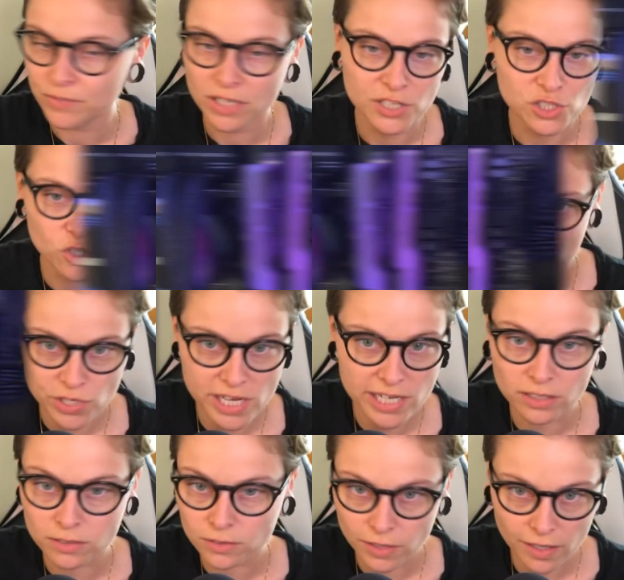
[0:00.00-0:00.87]
So if you
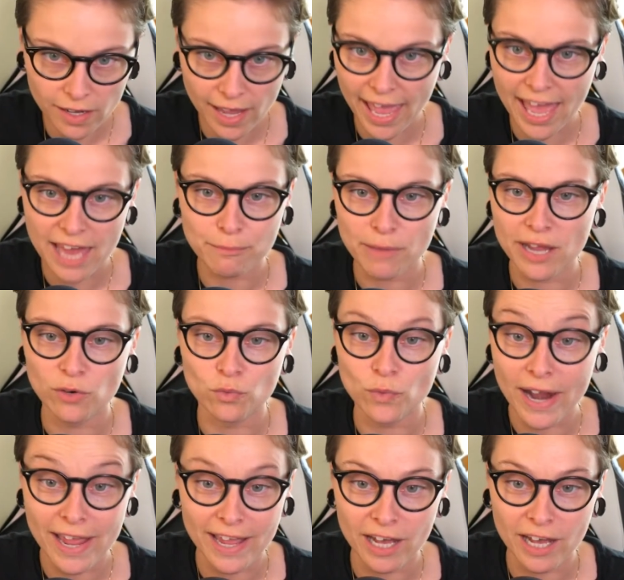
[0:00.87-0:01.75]
take a look at my
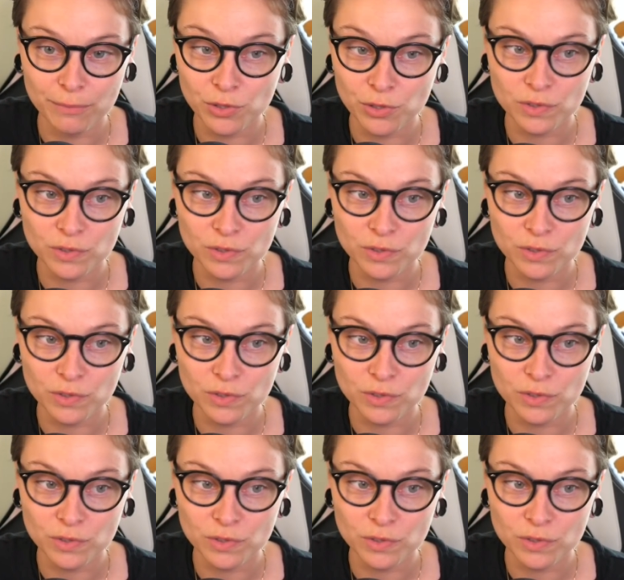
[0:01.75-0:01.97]
RAM,